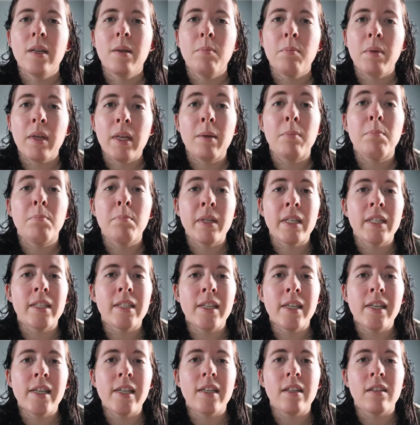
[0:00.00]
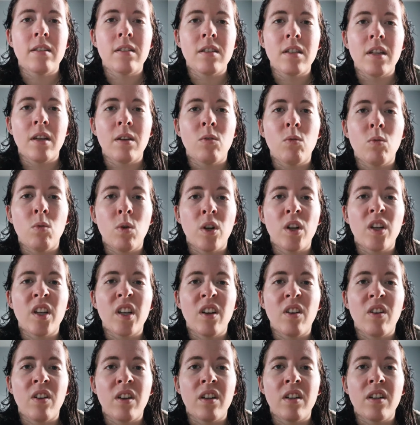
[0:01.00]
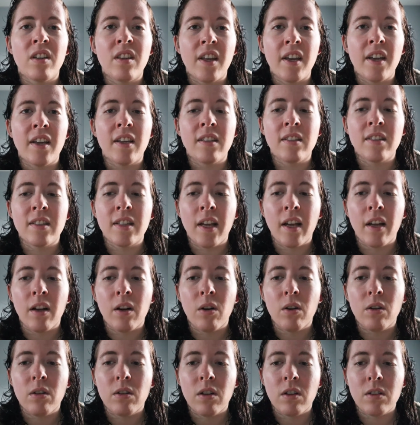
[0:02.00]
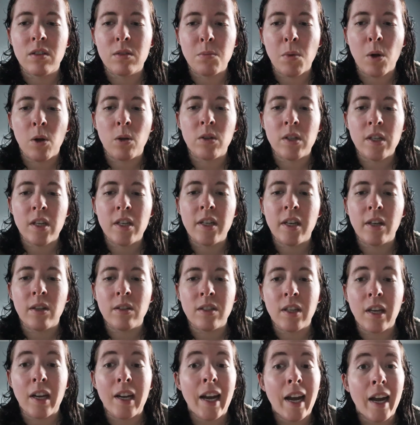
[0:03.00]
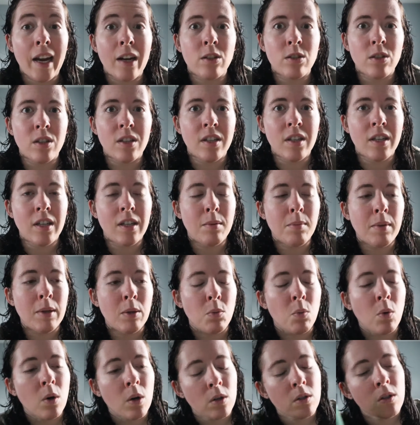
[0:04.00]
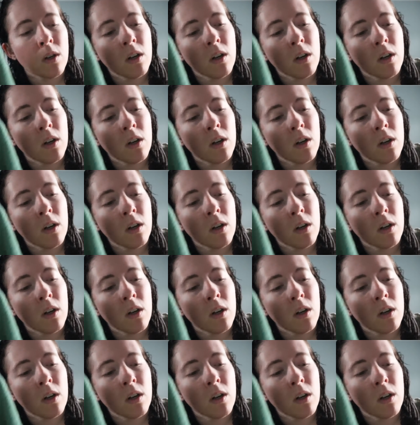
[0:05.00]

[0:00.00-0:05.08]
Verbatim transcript: being busy instead of working on things that the small details that actually need to be worked